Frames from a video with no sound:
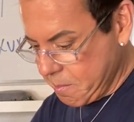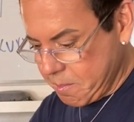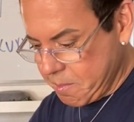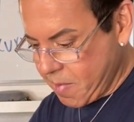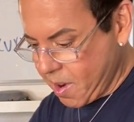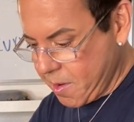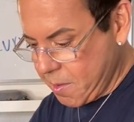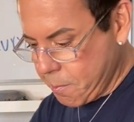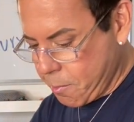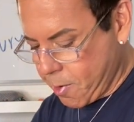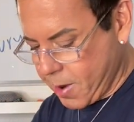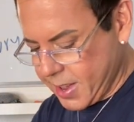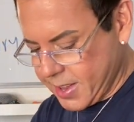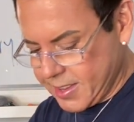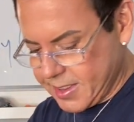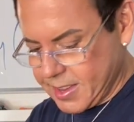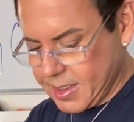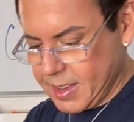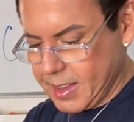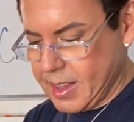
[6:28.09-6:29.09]
Very
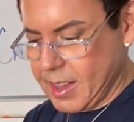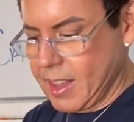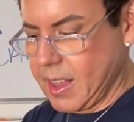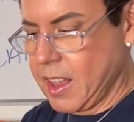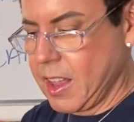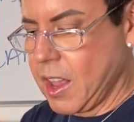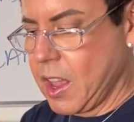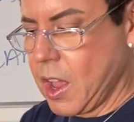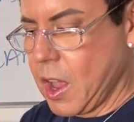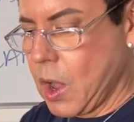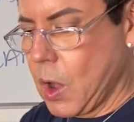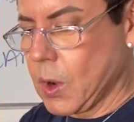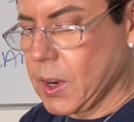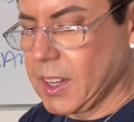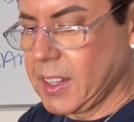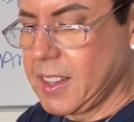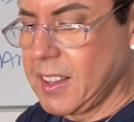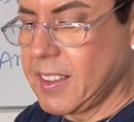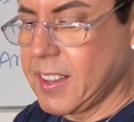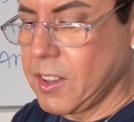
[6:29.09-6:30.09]
impressed. Okay,
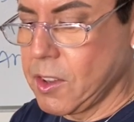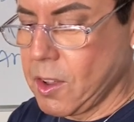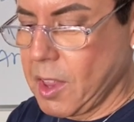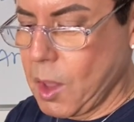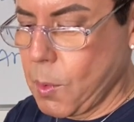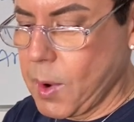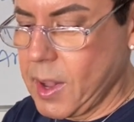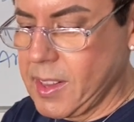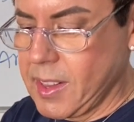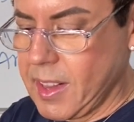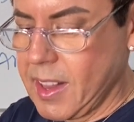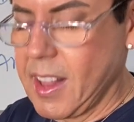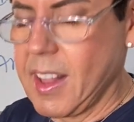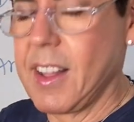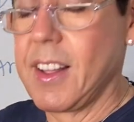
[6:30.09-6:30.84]
this is another one.